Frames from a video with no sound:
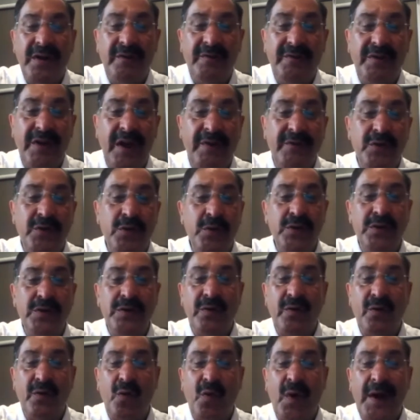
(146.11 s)
We have used
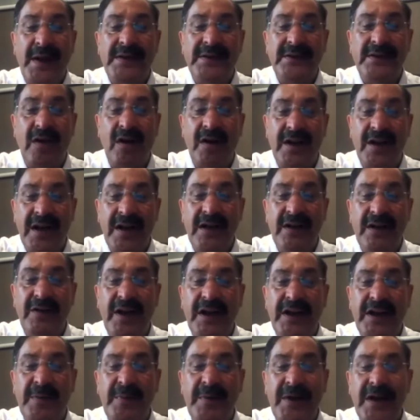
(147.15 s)
valsartan
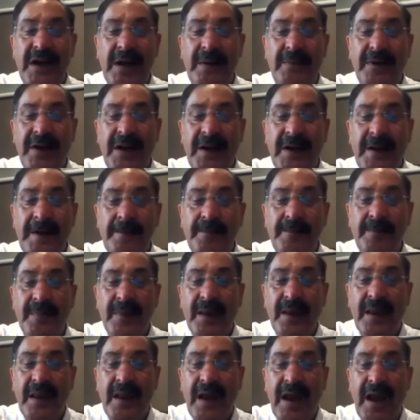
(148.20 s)
80 mg daily,
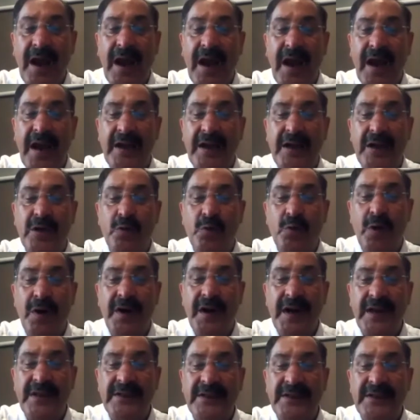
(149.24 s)
and to
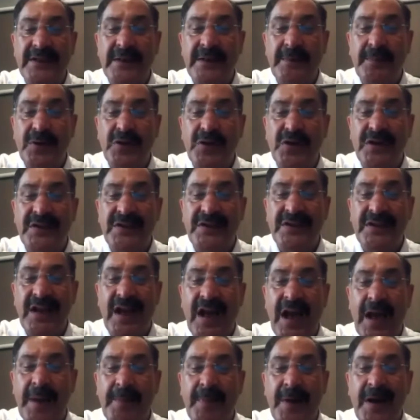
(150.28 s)
address the patient's
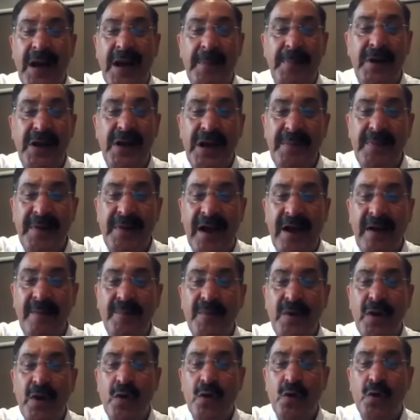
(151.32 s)
hyperlipidemia,
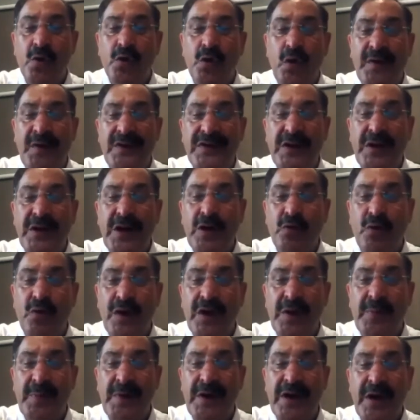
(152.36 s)
rosuvastatin
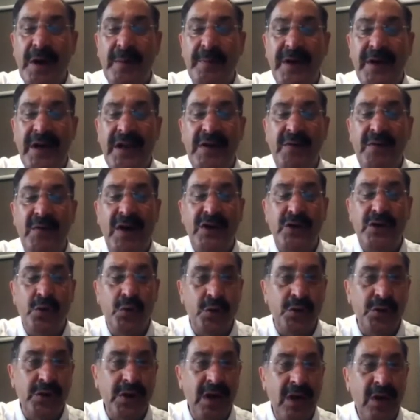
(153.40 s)
20 mg daily was
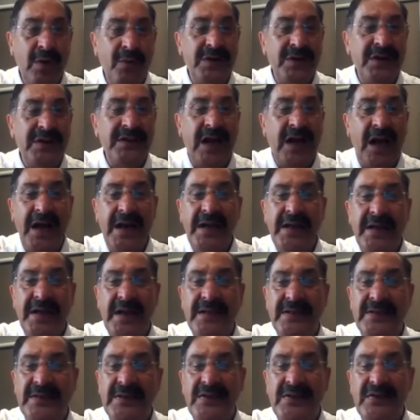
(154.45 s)
used, which is high
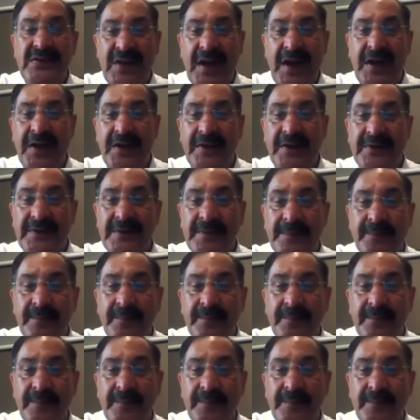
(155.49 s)
intensity statins.